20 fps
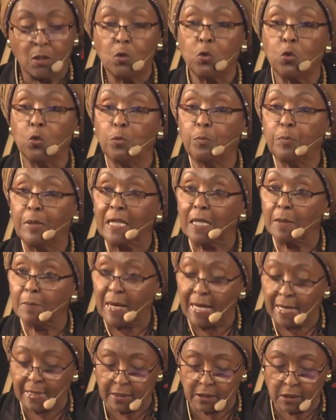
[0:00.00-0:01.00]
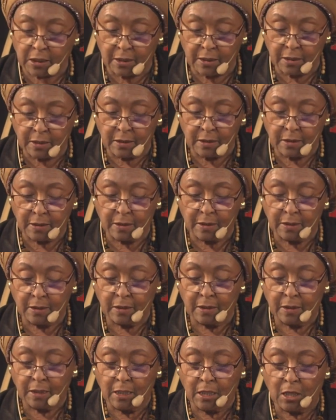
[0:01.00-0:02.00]
who piggybacked
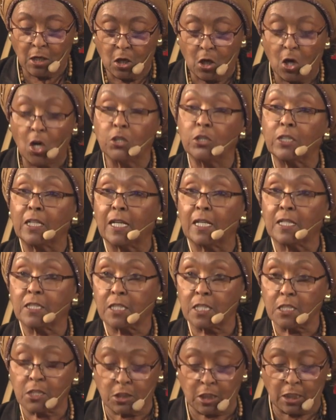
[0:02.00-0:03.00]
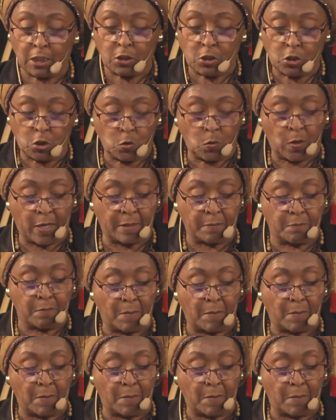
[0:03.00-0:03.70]
on the existing UN